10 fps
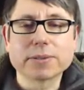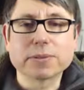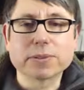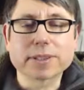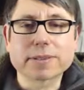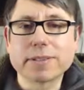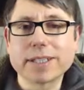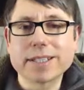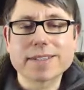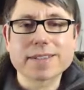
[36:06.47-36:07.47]

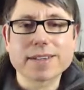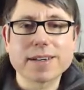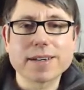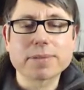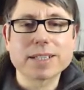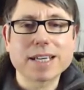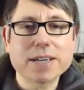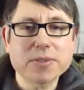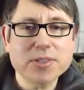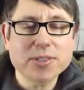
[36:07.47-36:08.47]
quite
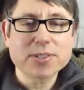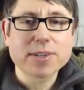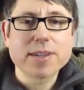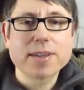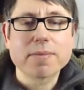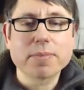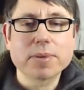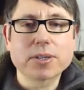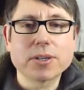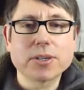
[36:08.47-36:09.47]
pronounced,
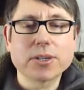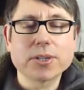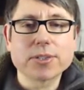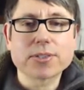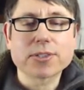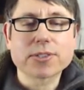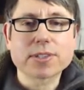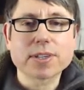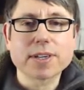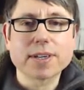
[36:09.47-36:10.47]
because
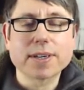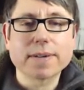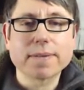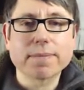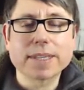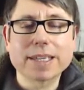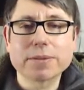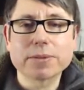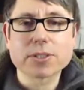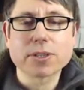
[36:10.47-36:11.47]
it
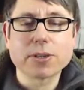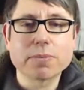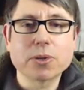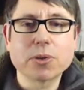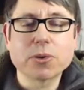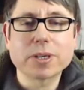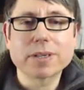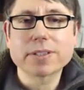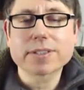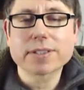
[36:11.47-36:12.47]
was a lot more. It
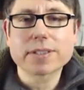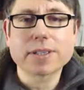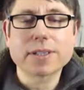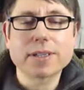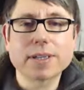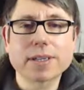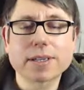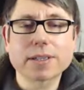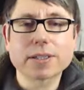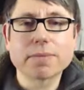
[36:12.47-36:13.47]
wasn't a
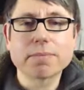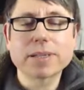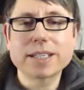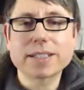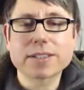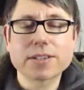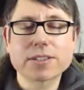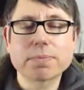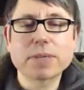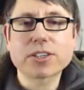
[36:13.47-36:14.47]
complete
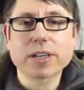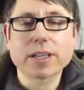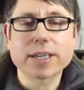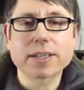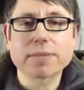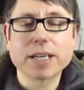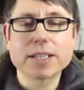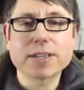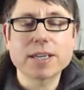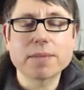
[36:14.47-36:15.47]
speech-like
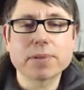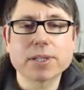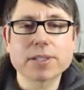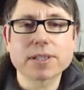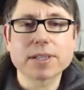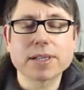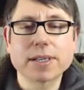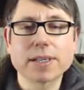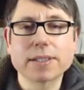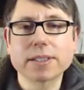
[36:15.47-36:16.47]
melody, but
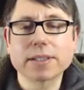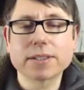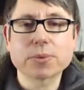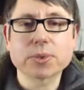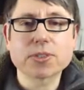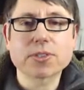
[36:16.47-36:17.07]
this was